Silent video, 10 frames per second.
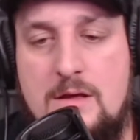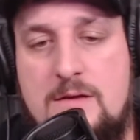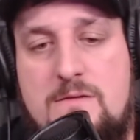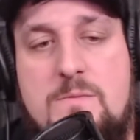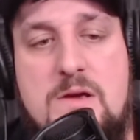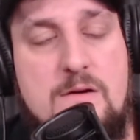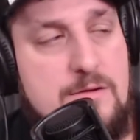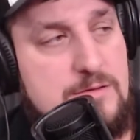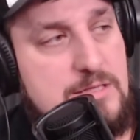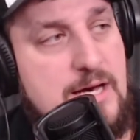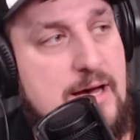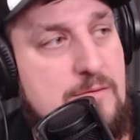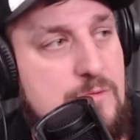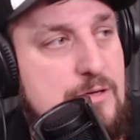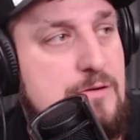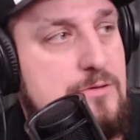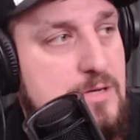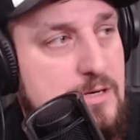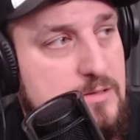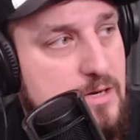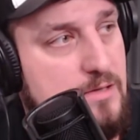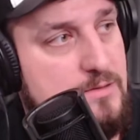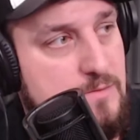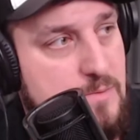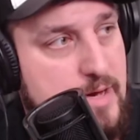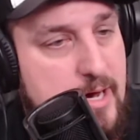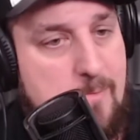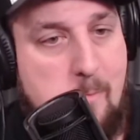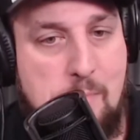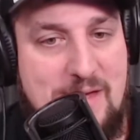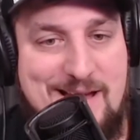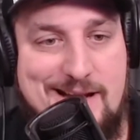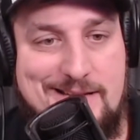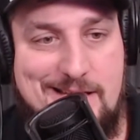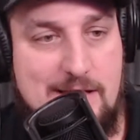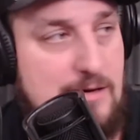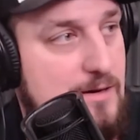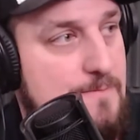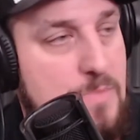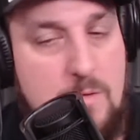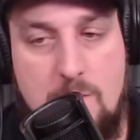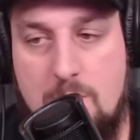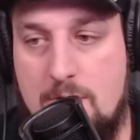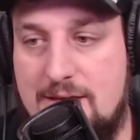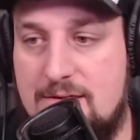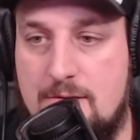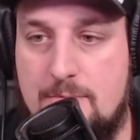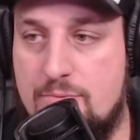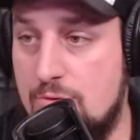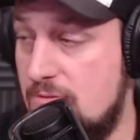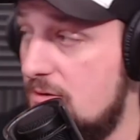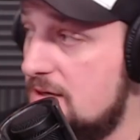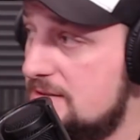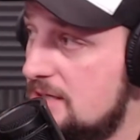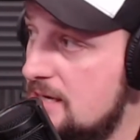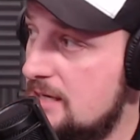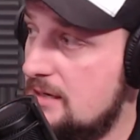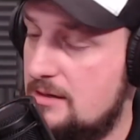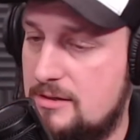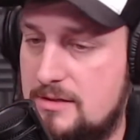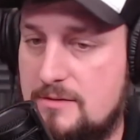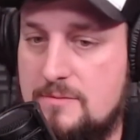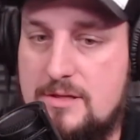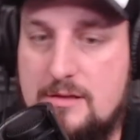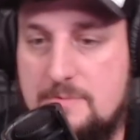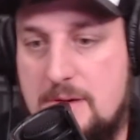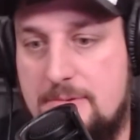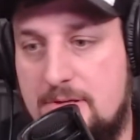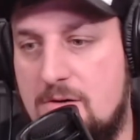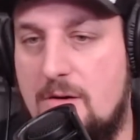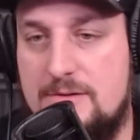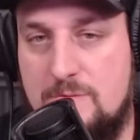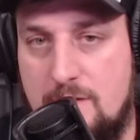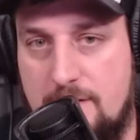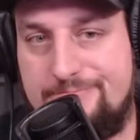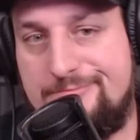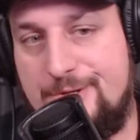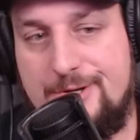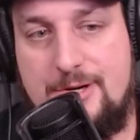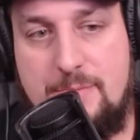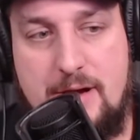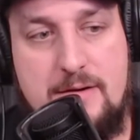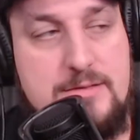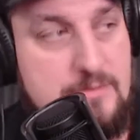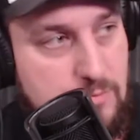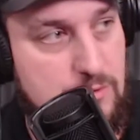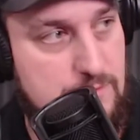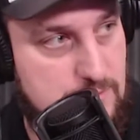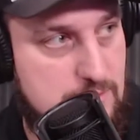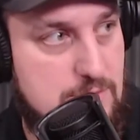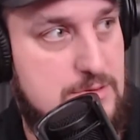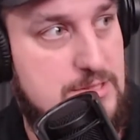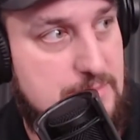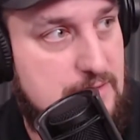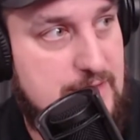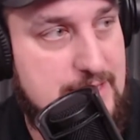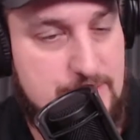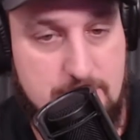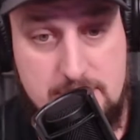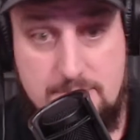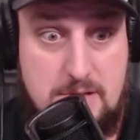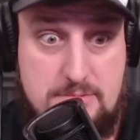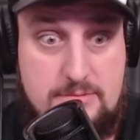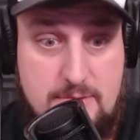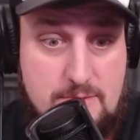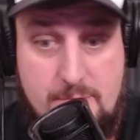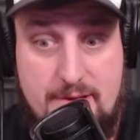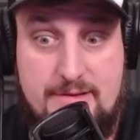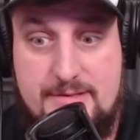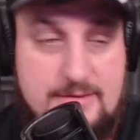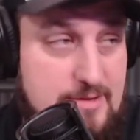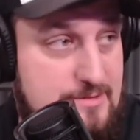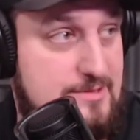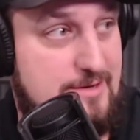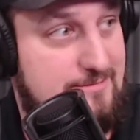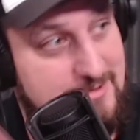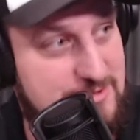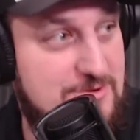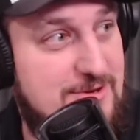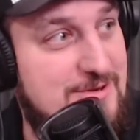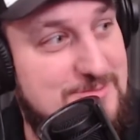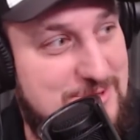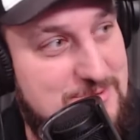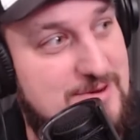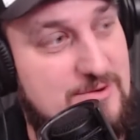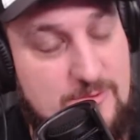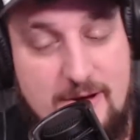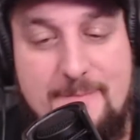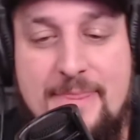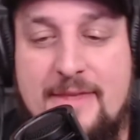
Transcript: to be on your side when you're trying to talk to them about an idea or get their approval? Because, you're dealing with other people. You always want your parents' approval or something of that sort. Some people are rebellious and they're just like, screw you, I'm going to do whatever I want.